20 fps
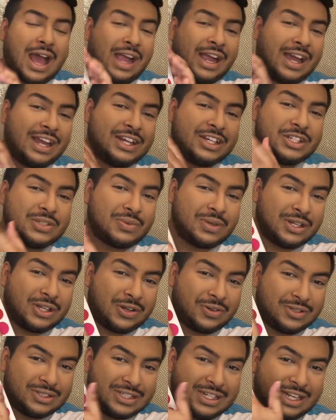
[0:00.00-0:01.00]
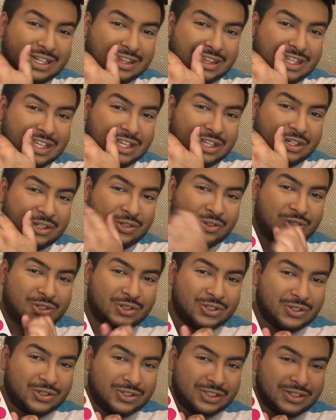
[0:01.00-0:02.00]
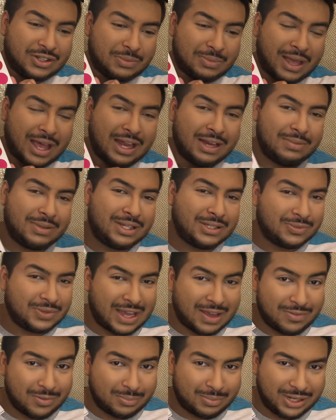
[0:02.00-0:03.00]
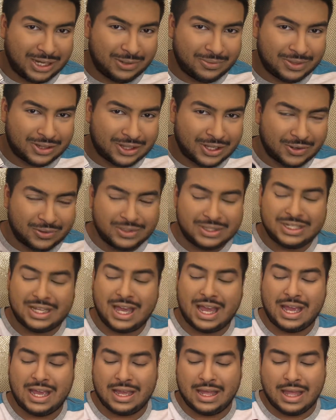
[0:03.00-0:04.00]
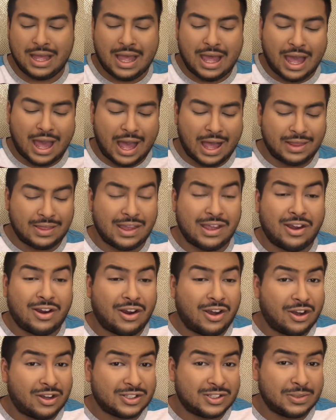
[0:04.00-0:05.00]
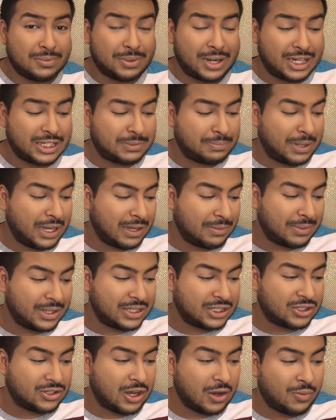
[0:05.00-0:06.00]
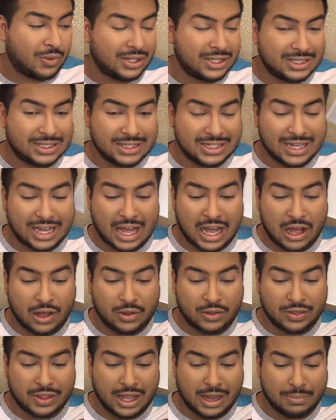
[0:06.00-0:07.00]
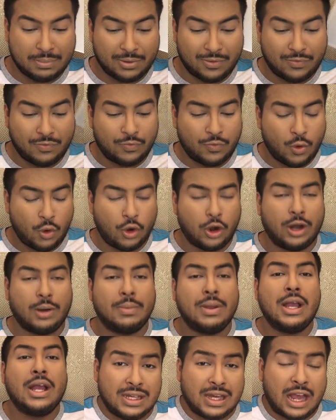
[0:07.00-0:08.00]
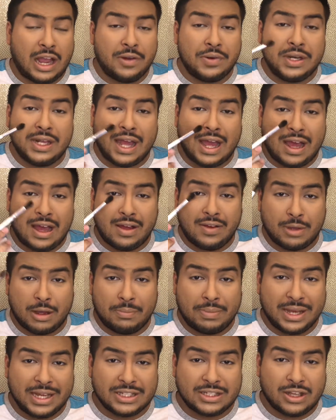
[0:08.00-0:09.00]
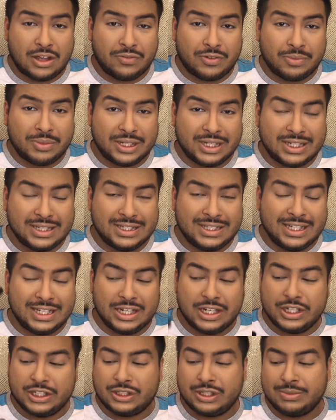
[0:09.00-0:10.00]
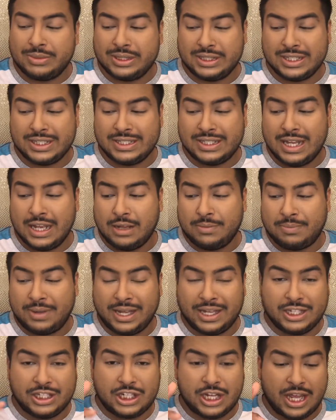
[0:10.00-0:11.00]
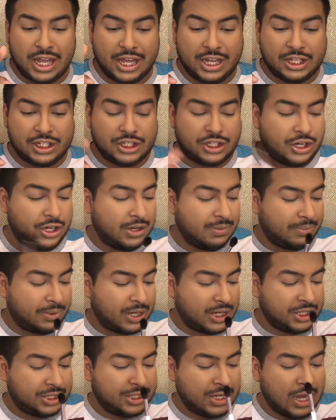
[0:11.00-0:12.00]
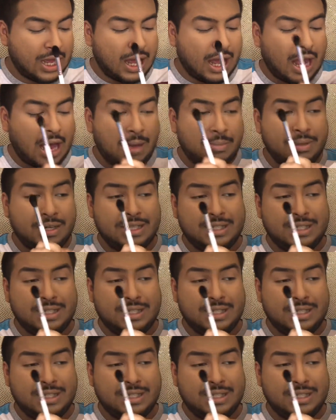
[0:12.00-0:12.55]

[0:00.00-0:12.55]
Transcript: kind of just want to go into like the neutral tones of the palette because we haven't played with those yet. And they are also pressed pigment, so I want to see how they perform. I already have a base on from the concealer, so I'm just going to take my JH30 brush. I'm going to